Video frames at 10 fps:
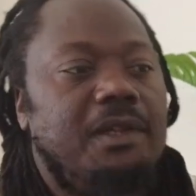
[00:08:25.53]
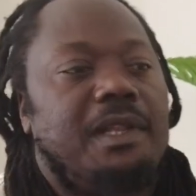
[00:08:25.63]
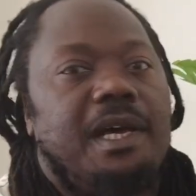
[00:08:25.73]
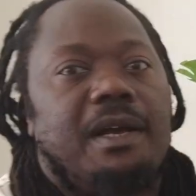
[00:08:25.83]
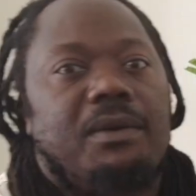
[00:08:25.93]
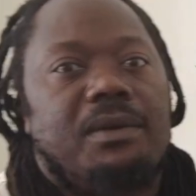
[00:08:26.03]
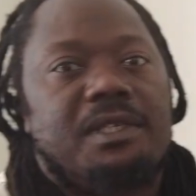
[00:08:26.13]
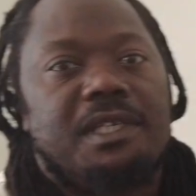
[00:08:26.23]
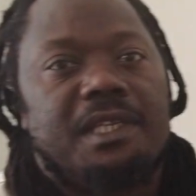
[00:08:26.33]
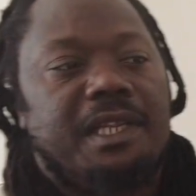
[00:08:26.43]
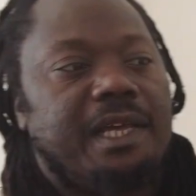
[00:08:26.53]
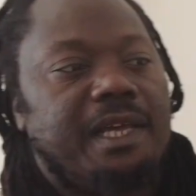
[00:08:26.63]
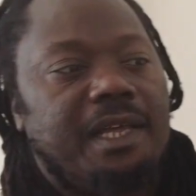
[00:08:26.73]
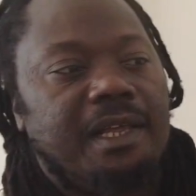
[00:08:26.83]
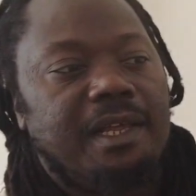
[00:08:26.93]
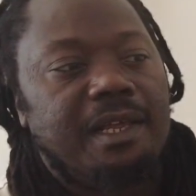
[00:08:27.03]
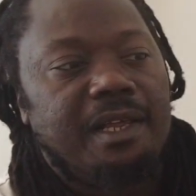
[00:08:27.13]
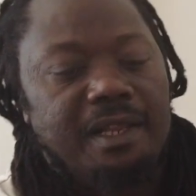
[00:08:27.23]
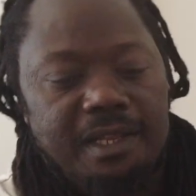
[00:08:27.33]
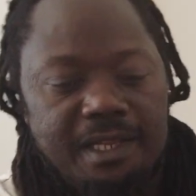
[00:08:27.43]
That goes in there
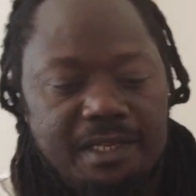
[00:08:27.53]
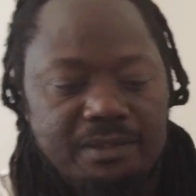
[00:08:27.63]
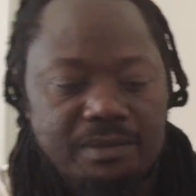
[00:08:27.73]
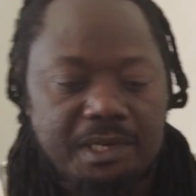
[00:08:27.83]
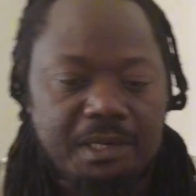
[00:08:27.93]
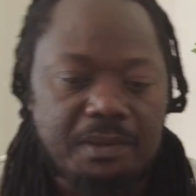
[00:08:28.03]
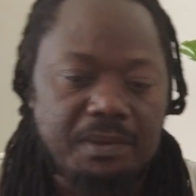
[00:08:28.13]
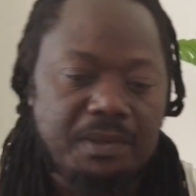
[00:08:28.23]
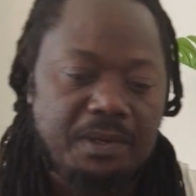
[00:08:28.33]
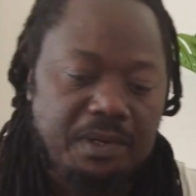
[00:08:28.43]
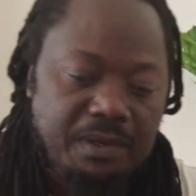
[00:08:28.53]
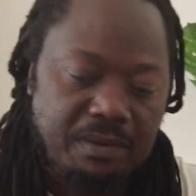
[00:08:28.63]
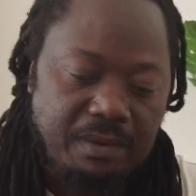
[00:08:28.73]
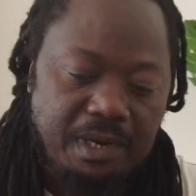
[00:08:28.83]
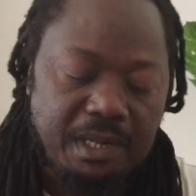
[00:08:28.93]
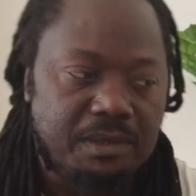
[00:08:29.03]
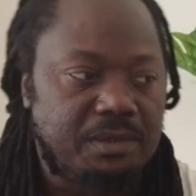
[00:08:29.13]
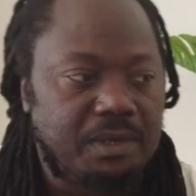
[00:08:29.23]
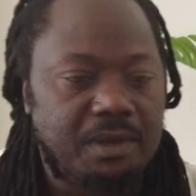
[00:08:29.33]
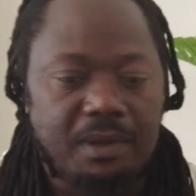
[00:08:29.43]
as well. What
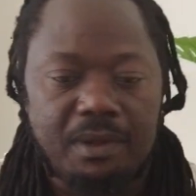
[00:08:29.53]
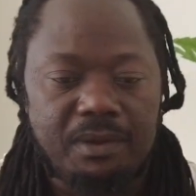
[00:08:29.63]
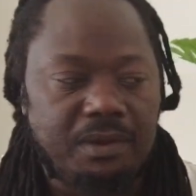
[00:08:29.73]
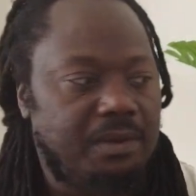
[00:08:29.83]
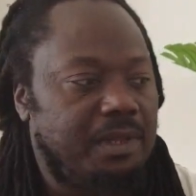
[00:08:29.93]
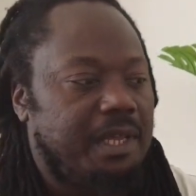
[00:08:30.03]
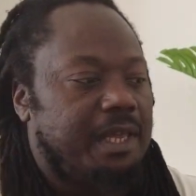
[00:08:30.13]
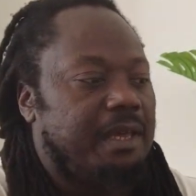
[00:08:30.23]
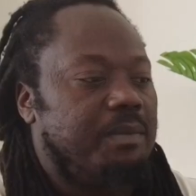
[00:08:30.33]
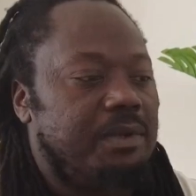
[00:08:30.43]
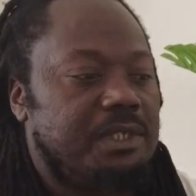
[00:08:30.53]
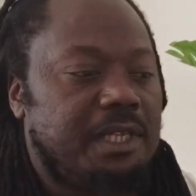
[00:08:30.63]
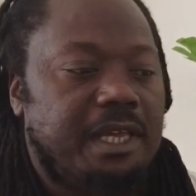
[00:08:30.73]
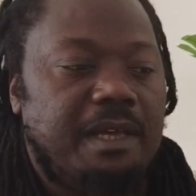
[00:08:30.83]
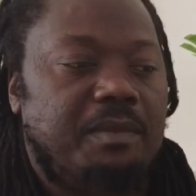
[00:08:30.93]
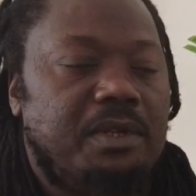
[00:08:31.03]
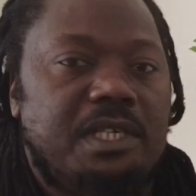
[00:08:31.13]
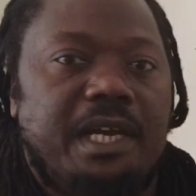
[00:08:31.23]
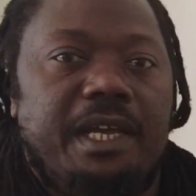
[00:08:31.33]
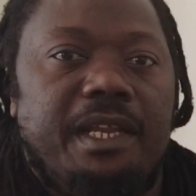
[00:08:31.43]
else we got? We got the cables. The cables
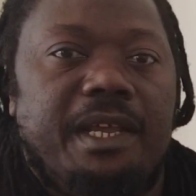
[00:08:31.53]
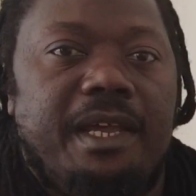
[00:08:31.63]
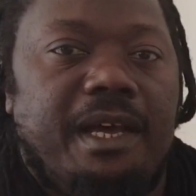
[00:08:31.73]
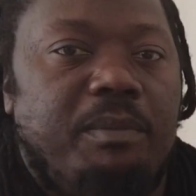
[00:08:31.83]
are in here.